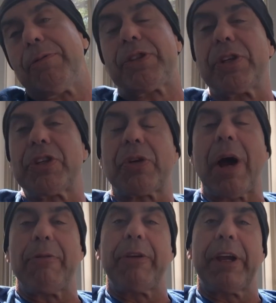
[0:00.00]
just
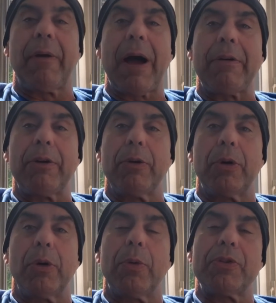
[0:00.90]
trying to figure out
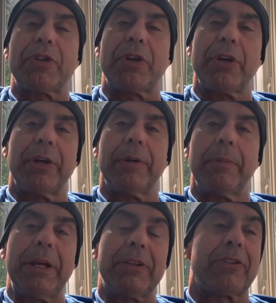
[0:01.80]
who, who was going to
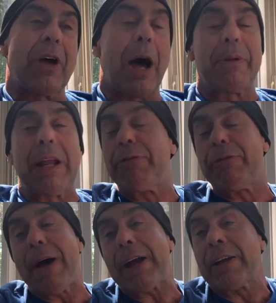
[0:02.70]
be at the top. And in
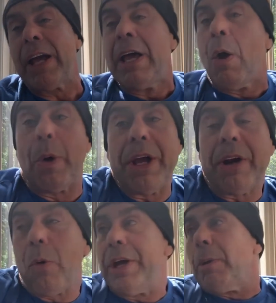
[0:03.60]
fact,
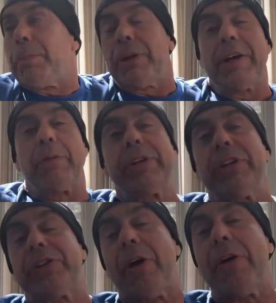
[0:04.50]
Weider, Weider played
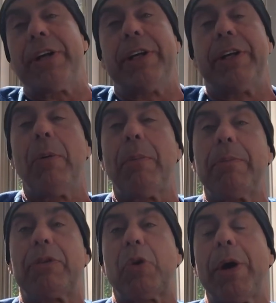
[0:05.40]
really dirty. You
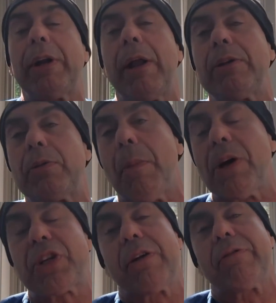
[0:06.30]
know, Twin
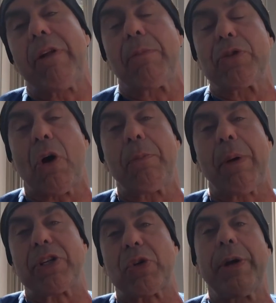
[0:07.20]
Muscular Development was
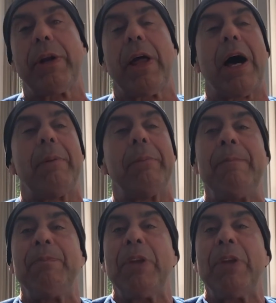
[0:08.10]
owned by Twinlab,